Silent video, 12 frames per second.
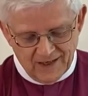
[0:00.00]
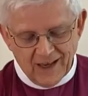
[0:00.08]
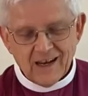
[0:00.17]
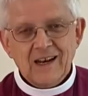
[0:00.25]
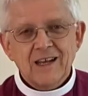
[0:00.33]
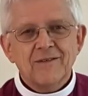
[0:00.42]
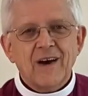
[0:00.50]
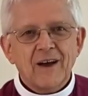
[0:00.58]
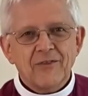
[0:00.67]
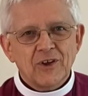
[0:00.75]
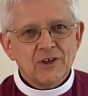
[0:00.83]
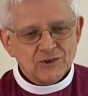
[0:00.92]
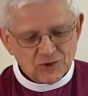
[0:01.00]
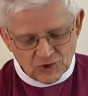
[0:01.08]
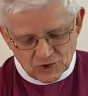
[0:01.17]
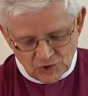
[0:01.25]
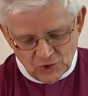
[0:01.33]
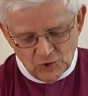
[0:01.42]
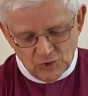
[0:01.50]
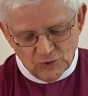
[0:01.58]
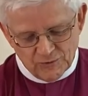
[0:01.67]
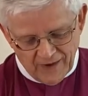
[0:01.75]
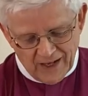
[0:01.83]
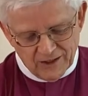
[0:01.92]
and live out those school
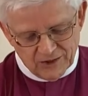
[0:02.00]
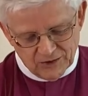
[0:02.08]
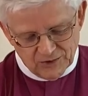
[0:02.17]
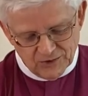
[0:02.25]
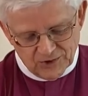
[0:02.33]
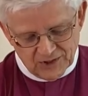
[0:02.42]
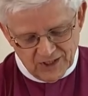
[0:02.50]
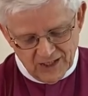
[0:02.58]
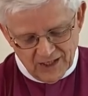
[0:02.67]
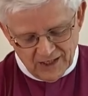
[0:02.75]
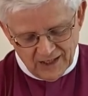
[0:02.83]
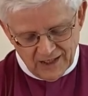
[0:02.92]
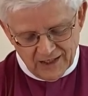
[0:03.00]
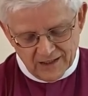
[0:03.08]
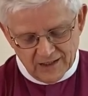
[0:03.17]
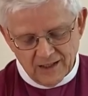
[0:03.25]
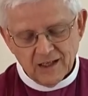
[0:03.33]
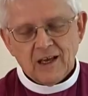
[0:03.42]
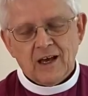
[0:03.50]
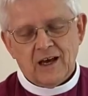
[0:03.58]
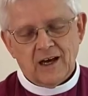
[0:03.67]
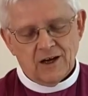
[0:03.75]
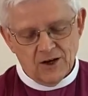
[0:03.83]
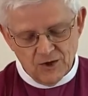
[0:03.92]
values in
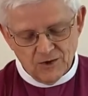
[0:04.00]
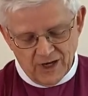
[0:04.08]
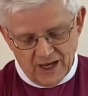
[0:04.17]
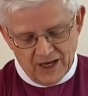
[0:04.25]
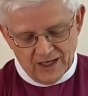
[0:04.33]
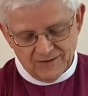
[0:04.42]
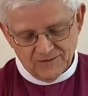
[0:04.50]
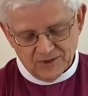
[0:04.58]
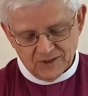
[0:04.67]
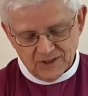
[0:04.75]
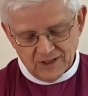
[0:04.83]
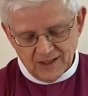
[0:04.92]
our own lives.